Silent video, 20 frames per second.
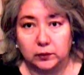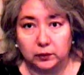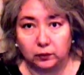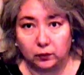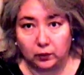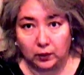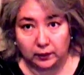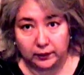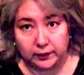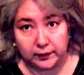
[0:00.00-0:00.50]

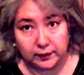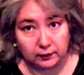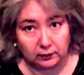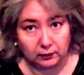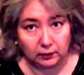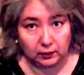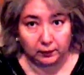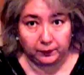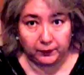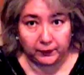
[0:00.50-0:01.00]
while he's
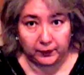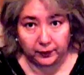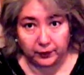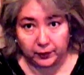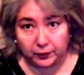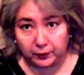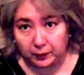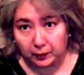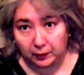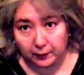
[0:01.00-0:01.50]
up there
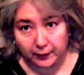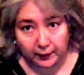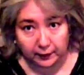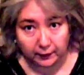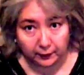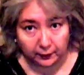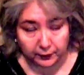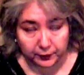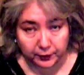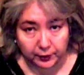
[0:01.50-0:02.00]
doing all that
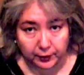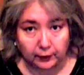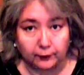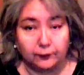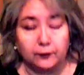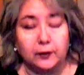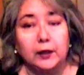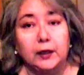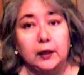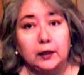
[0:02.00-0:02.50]
other stuff,
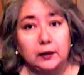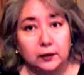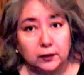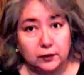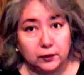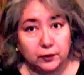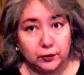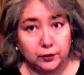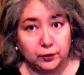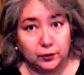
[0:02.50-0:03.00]

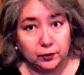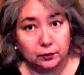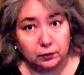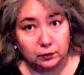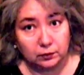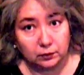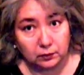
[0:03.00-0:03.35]
to